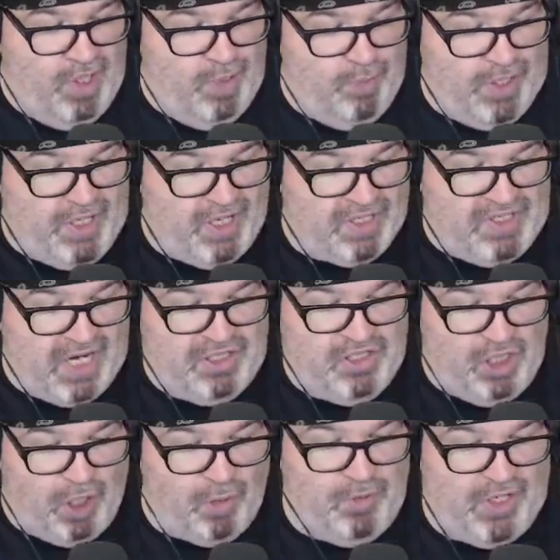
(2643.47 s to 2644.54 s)
because I
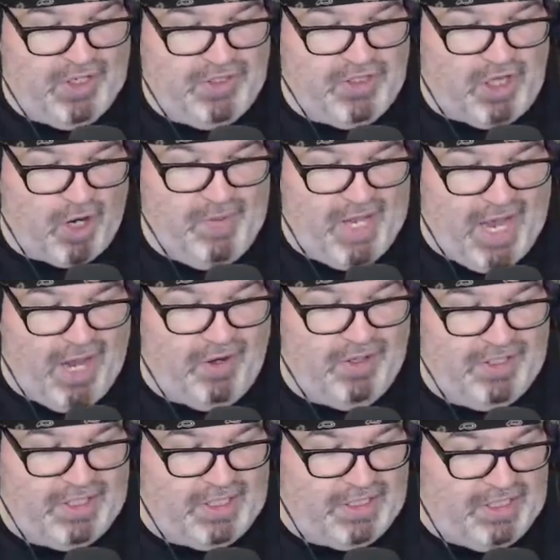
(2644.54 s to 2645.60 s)
don't think Darby Allin
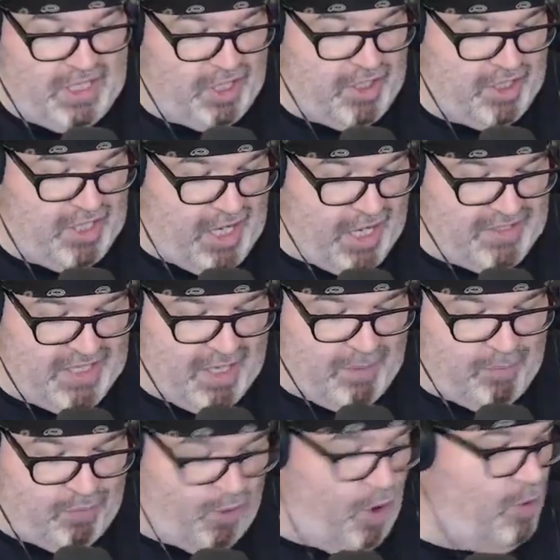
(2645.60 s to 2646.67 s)
can cut a goddamn
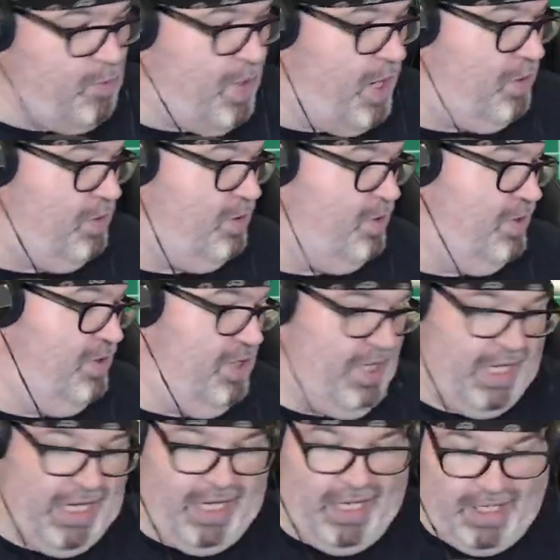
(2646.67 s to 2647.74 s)
promo,
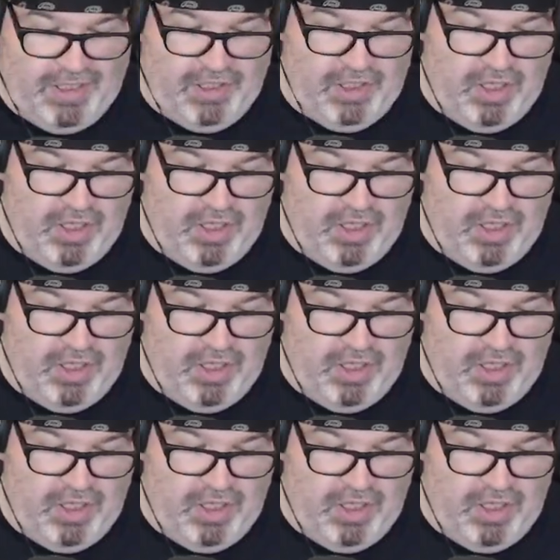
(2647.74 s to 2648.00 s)
and